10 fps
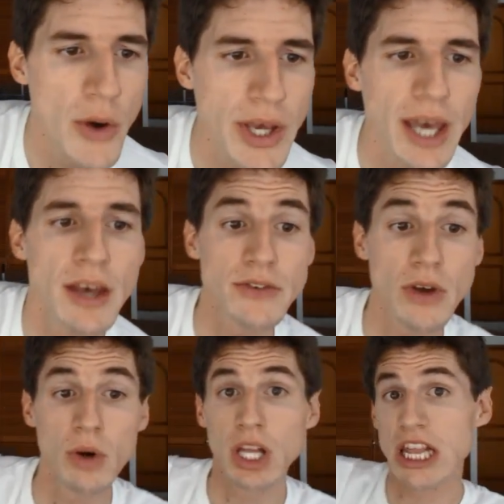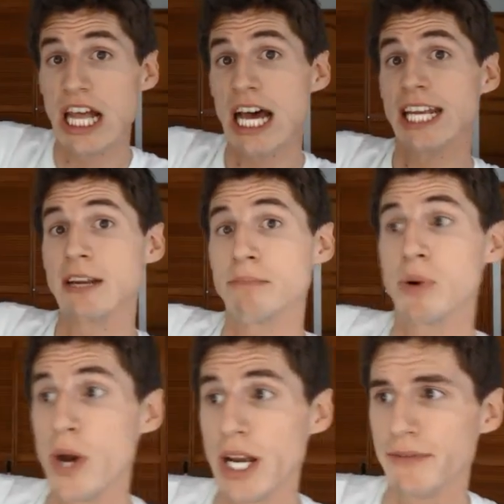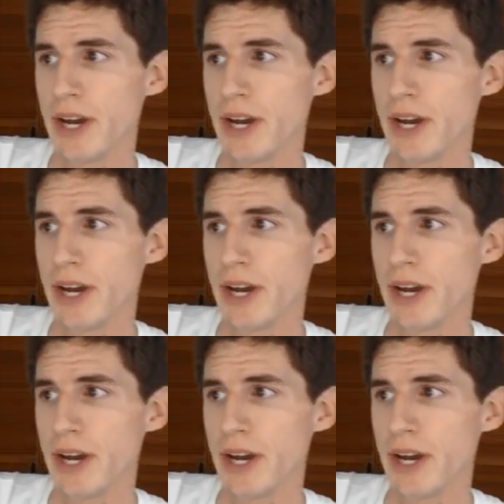Okay, so line and point.